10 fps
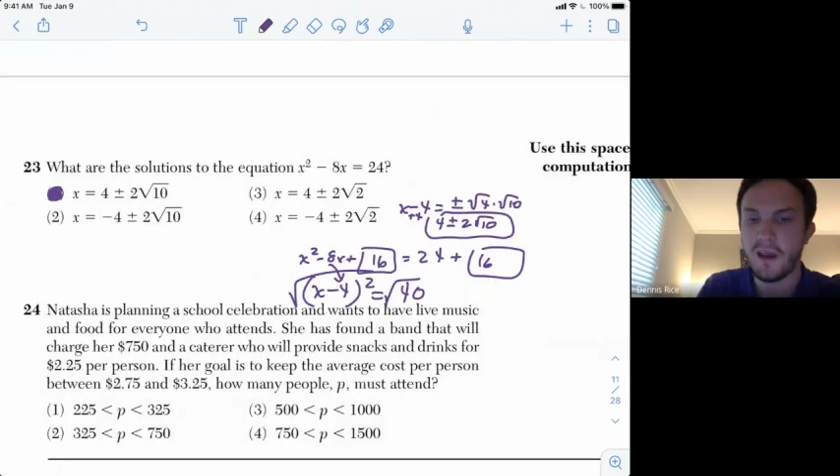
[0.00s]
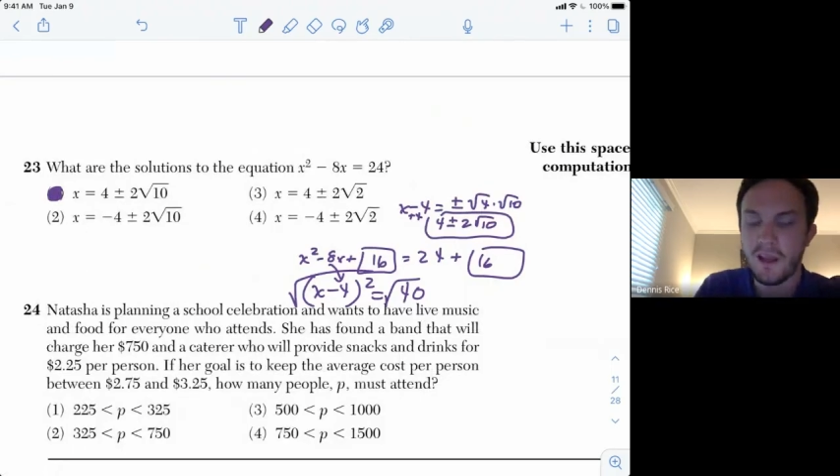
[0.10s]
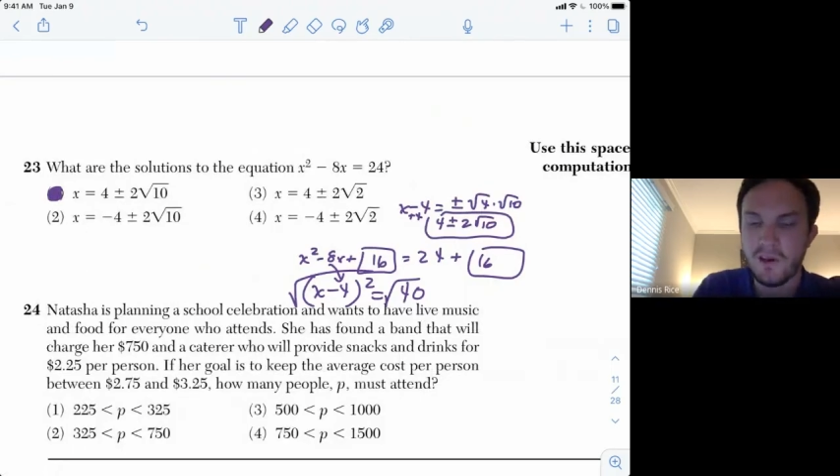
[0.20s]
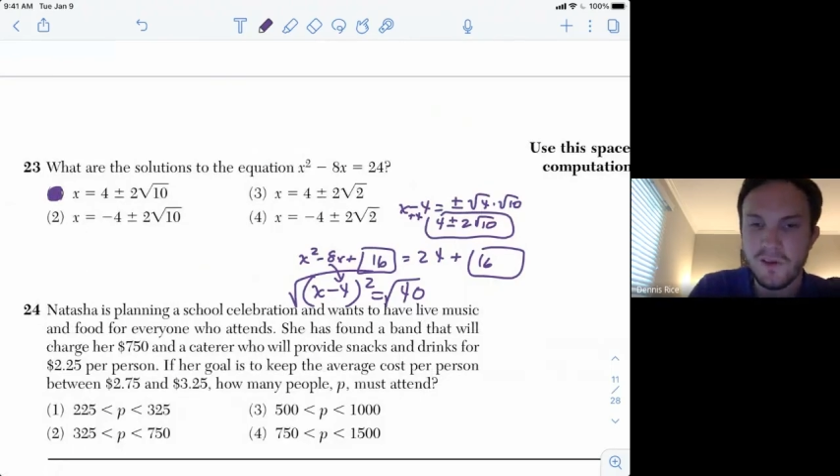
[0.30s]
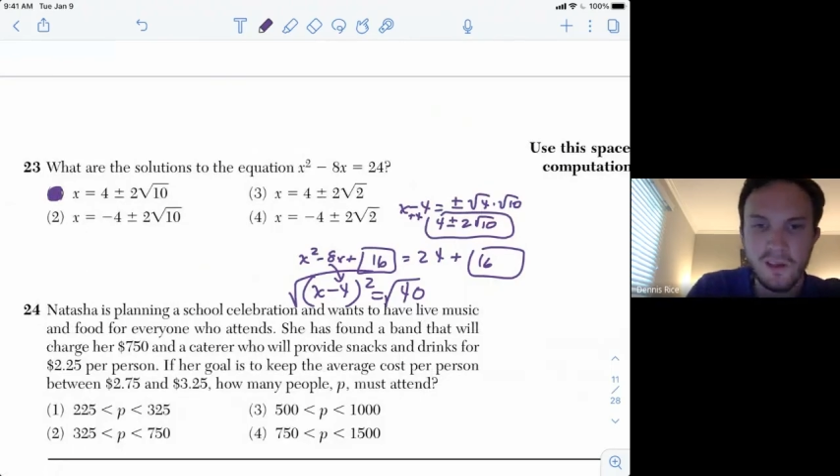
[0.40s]
I
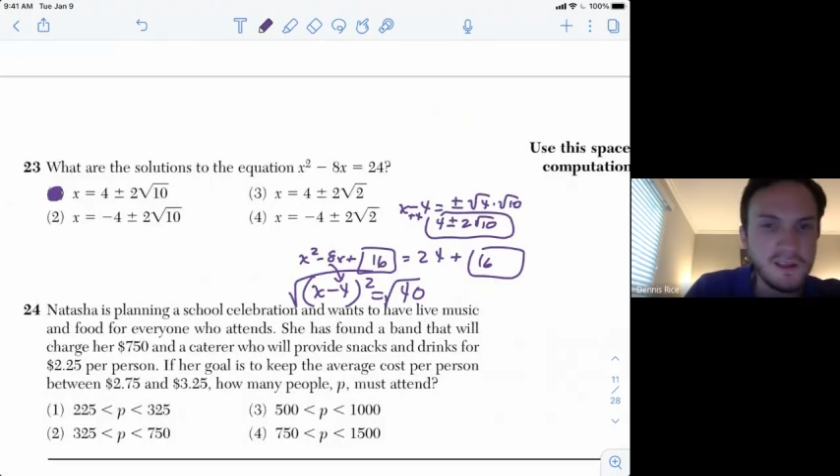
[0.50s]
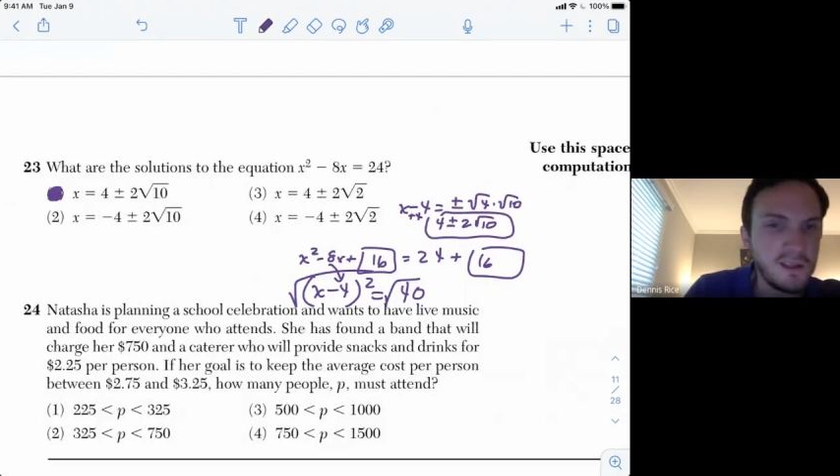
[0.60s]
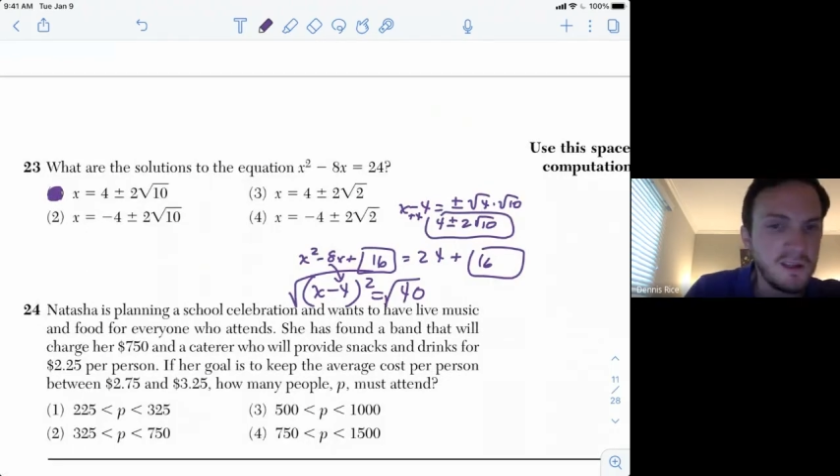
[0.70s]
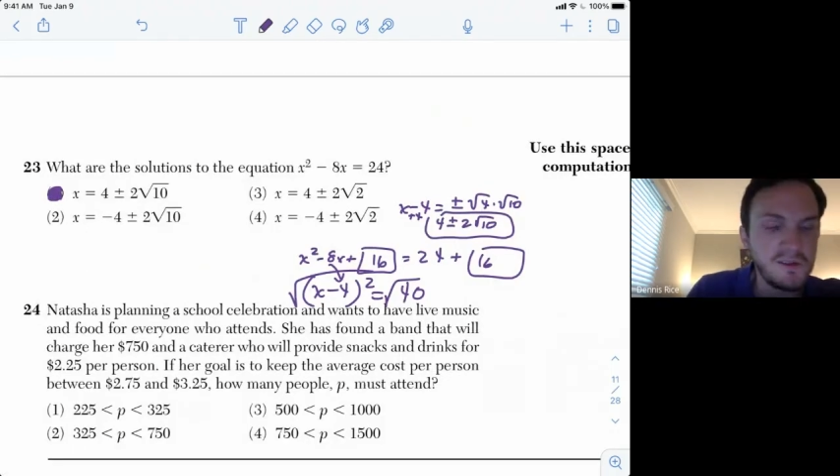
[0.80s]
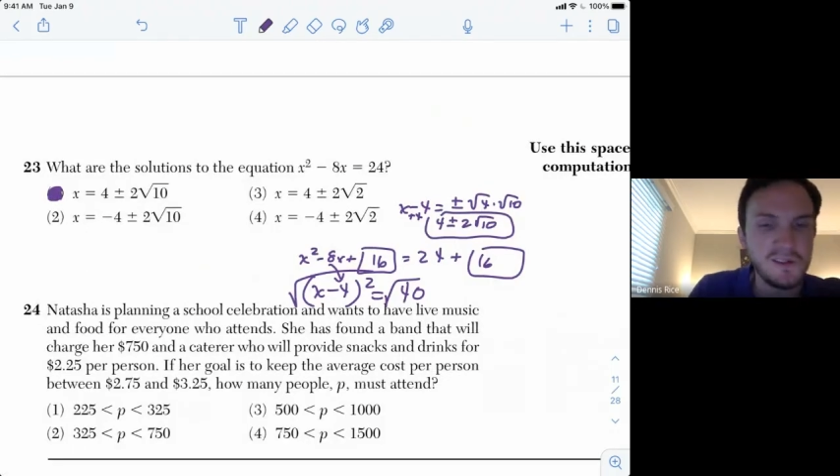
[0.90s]
usually like to
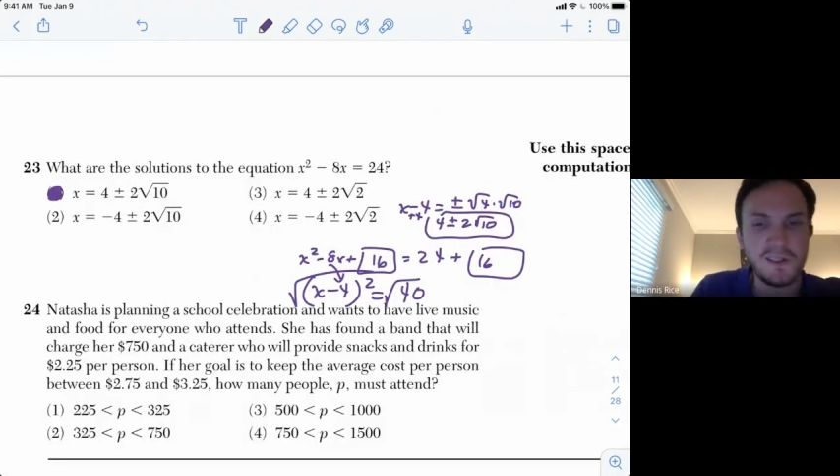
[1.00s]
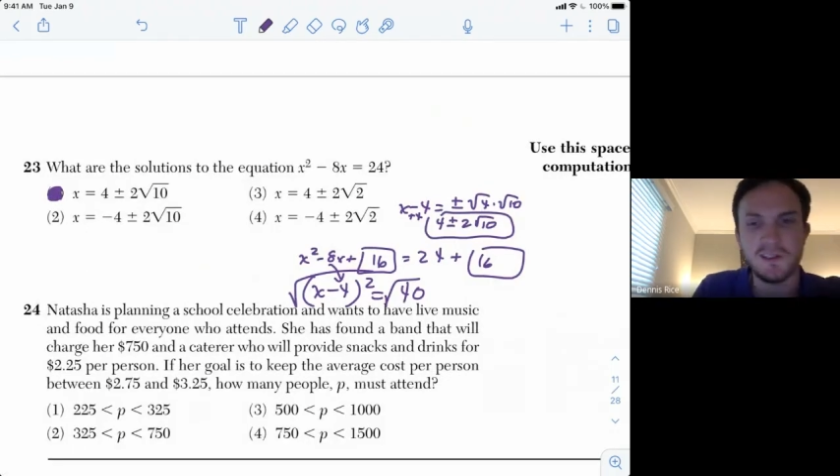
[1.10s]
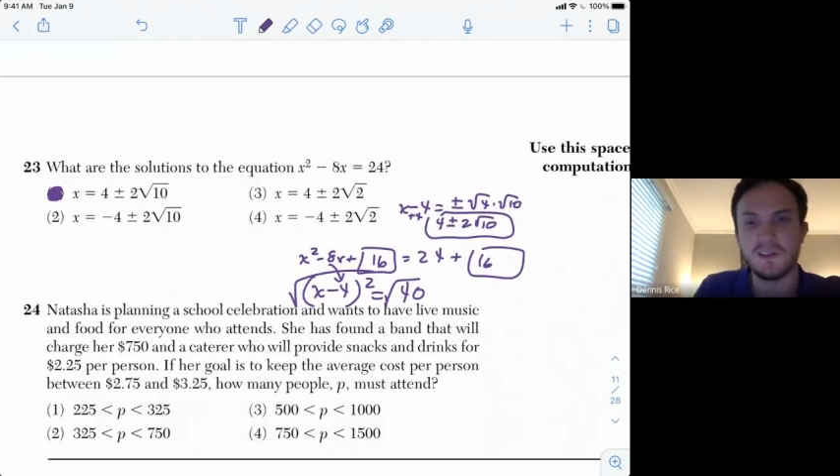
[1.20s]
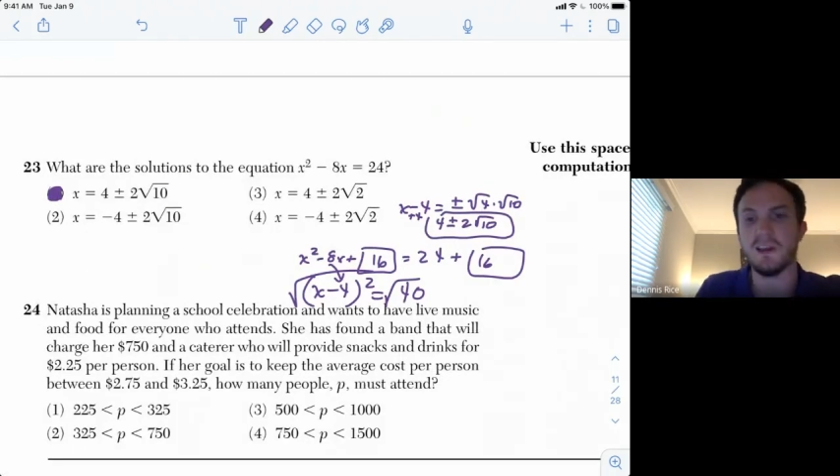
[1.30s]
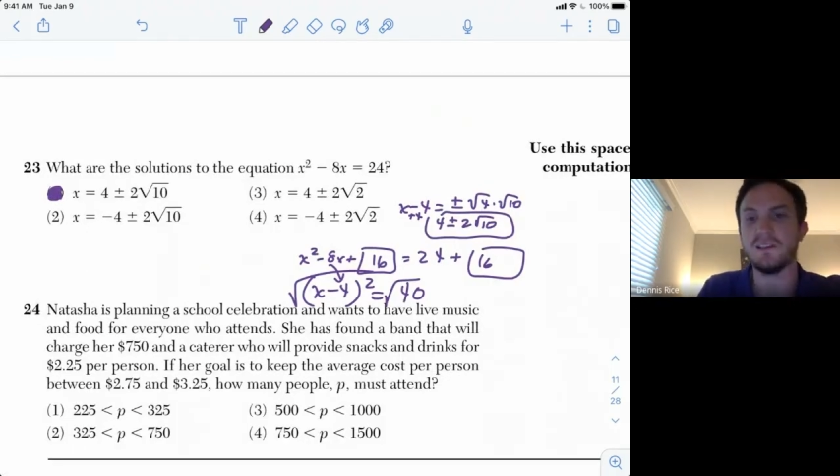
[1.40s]
do
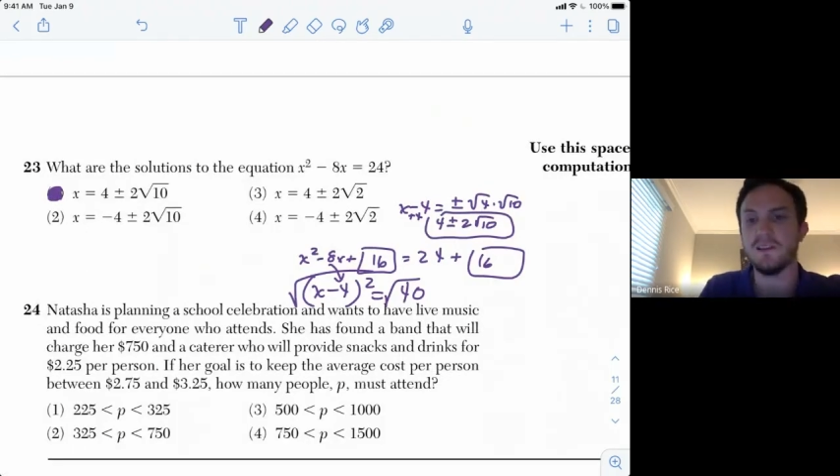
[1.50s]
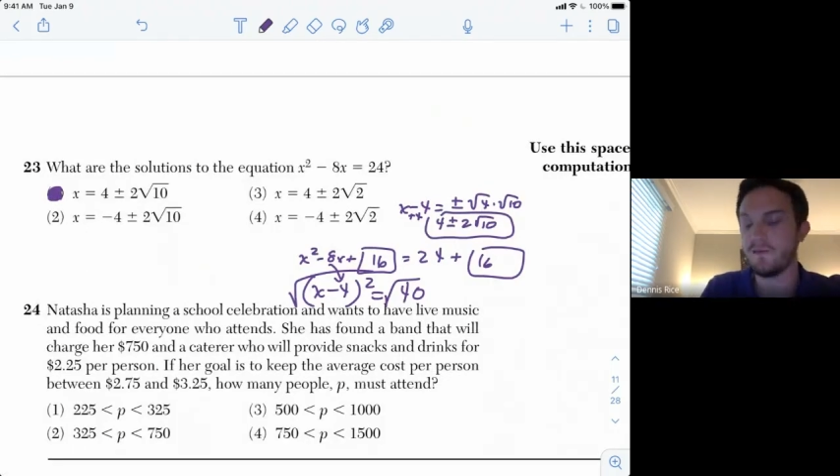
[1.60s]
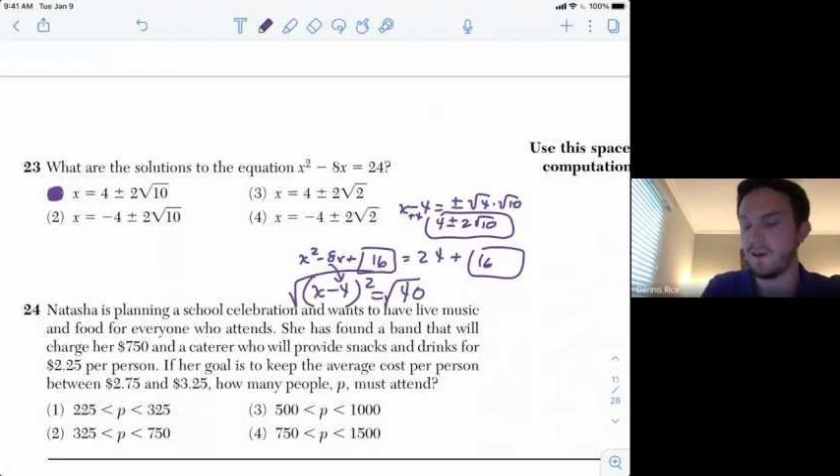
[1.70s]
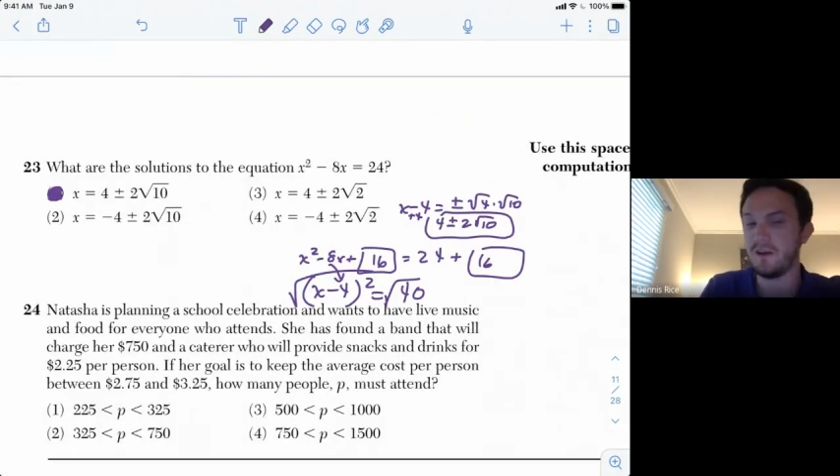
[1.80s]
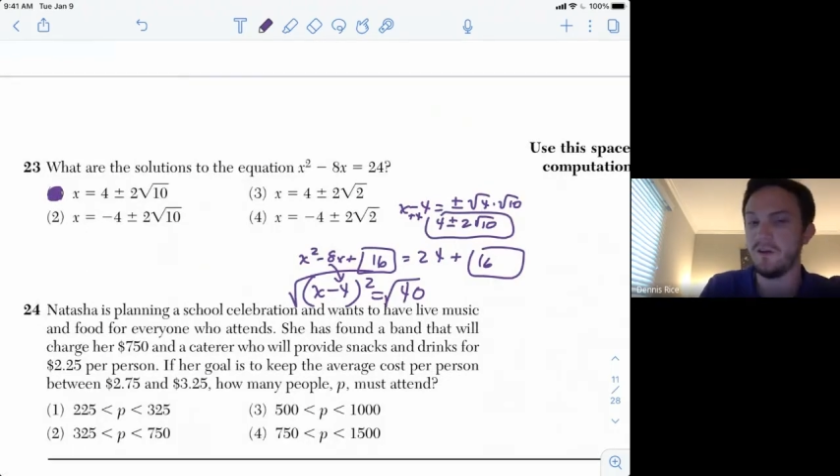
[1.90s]
CTS if
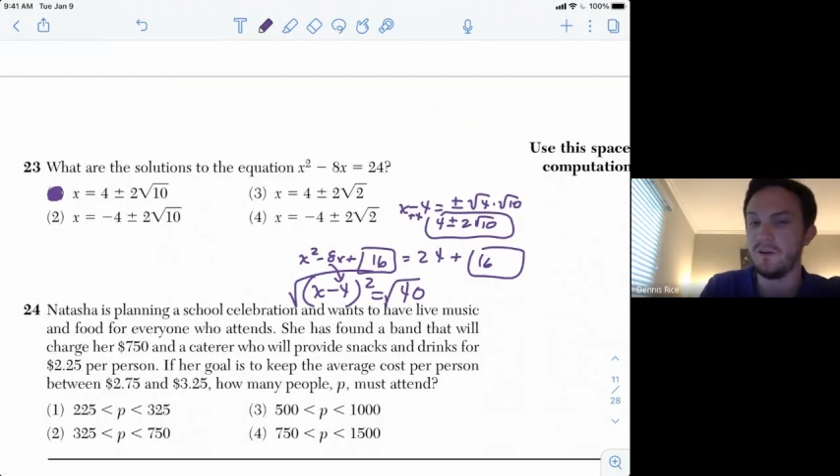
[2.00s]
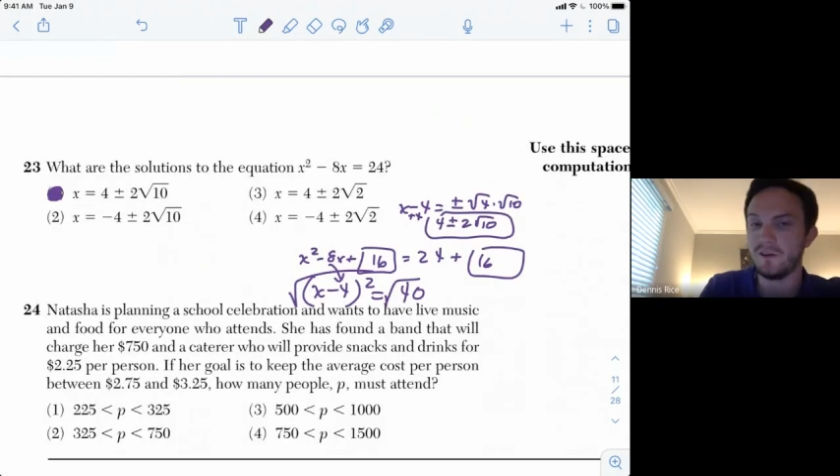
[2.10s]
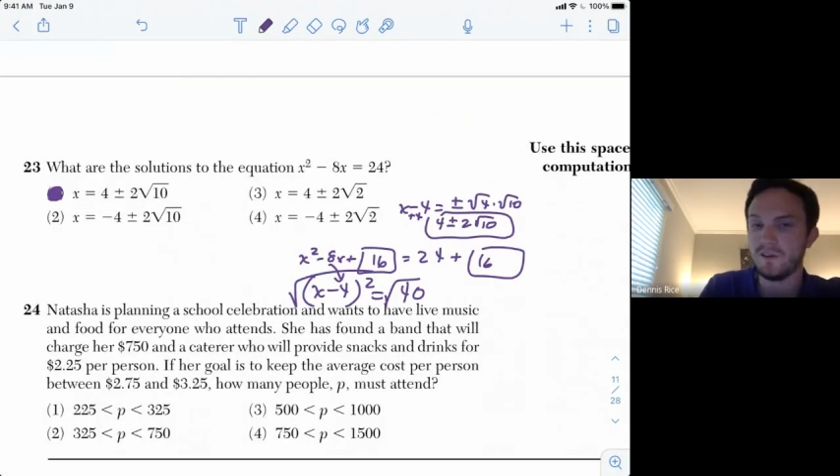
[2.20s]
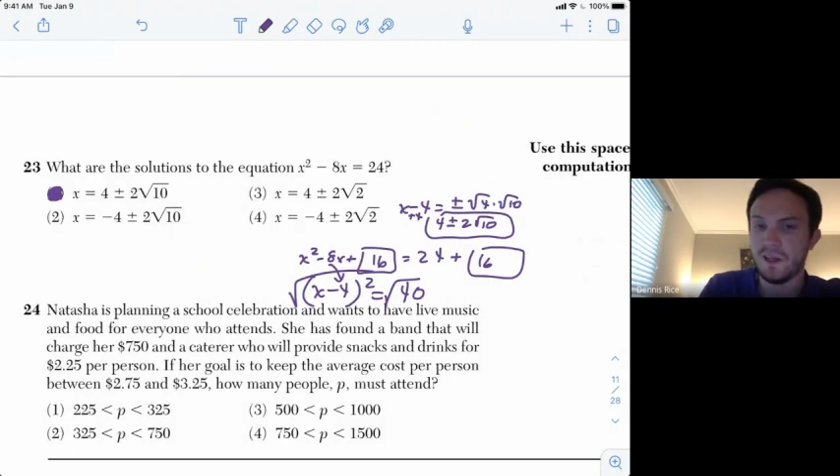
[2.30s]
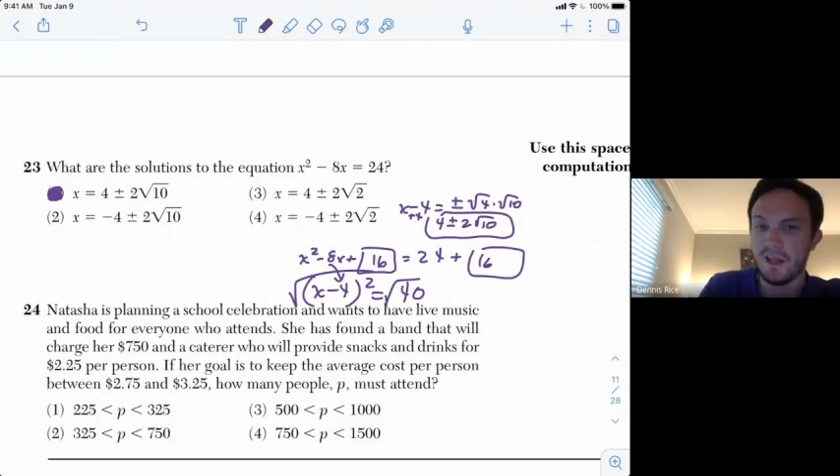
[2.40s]
I
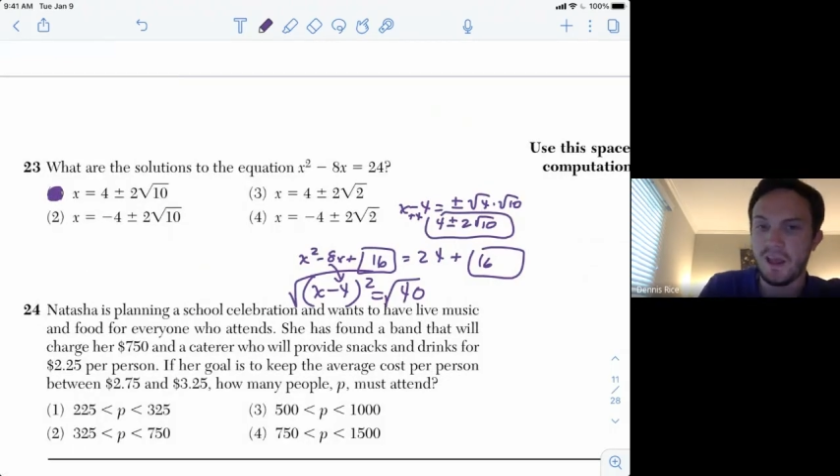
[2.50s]
notice that